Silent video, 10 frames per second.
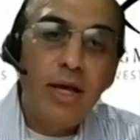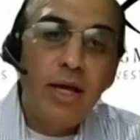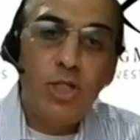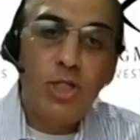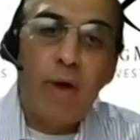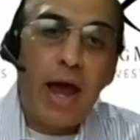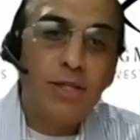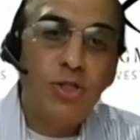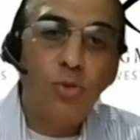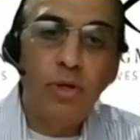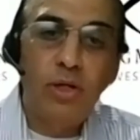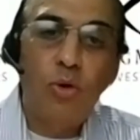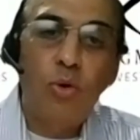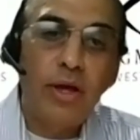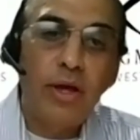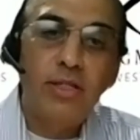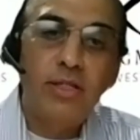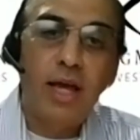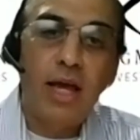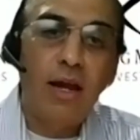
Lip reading: SPACs to Bitcoins